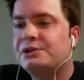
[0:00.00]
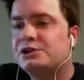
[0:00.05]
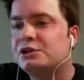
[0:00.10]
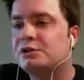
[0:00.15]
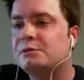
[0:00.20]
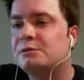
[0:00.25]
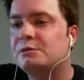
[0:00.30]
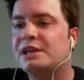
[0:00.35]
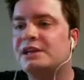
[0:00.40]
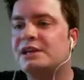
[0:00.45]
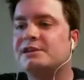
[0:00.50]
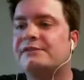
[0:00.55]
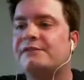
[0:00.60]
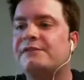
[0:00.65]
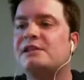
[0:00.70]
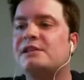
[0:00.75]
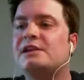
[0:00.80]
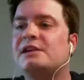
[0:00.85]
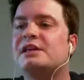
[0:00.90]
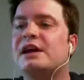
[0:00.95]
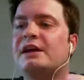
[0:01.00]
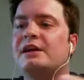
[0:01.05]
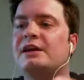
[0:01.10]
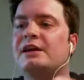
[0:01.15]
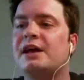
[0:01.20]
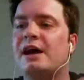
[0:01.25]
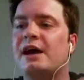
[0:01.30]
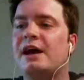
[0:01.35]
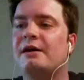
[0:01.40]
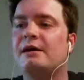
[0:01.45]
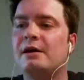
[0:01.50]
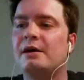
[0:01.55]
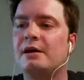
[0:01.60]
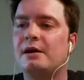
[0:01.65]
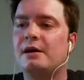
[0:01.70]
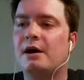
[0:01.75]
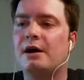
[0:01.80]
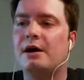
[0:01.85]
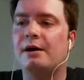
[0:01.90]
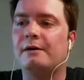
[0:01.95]
but that's a feeling that I get
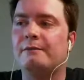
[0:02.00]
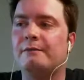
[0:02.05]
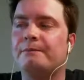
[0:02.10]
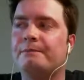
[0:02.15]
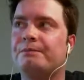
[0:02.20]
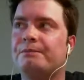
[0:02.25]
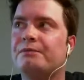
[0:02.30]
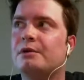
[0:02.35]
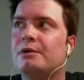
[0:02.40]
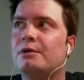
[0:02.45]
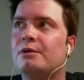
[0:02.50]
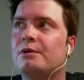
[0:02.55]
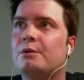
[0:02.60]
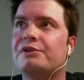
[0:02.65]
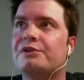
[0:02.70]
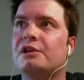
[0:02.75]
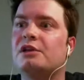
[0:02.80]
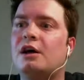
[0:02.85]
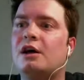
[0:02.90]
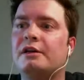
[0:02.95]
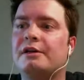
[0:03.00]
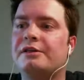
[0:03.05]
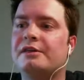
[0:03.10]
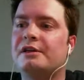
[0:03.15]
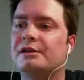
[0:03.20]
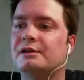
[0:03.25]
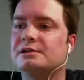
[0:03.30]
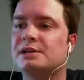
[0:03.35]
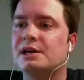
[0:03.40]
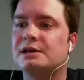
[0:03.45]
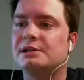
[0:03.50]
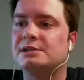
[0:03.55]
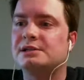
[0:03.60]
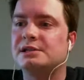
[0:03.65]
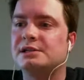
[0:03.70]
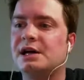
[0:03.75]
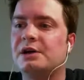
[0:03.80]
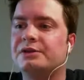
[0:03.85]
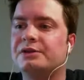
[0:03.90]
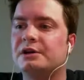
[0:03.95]
with a lot of things that I see out
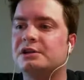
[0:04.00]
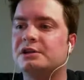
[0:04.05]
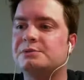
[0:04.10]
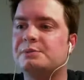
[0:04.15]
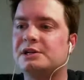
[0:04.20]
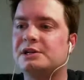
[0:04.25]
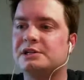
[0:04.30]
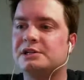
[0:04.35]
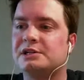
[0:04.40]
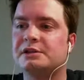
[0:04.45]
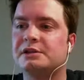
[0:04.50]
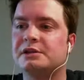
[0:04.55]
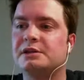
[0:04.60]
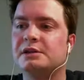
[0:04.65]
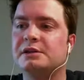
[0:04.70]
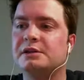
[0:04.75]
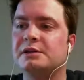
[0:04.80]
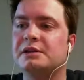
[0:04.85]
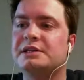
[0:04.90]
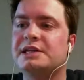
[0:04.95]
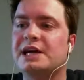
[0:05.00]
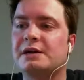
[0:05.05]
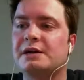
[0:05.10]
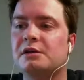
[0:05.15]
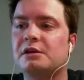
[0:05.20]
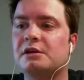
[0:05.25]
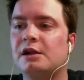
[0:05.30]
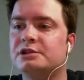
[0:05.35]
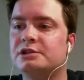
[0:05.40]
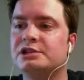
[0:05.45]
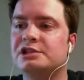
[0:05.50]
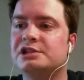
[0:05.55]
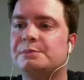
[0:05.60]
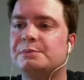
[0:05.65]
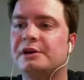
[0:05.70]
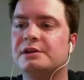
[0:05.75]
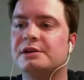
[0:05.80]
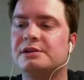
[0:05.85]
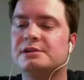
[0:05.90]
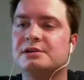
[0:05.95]
there, especially in the technology space.